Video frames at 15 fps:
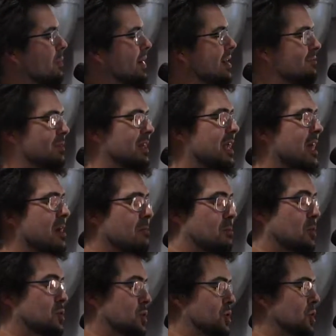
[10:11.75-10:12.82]
and I've been
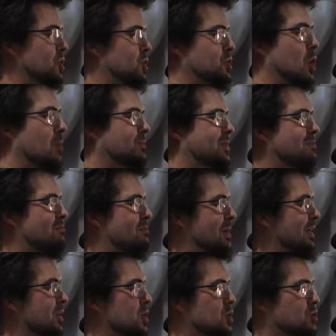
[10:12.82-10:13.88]
pushed and stopped and
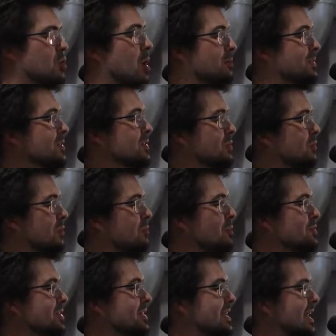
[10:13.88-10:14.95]
beaten and dropped until the
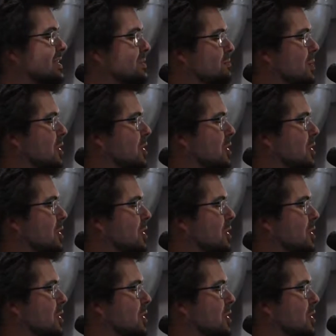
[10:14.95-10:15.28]
most dense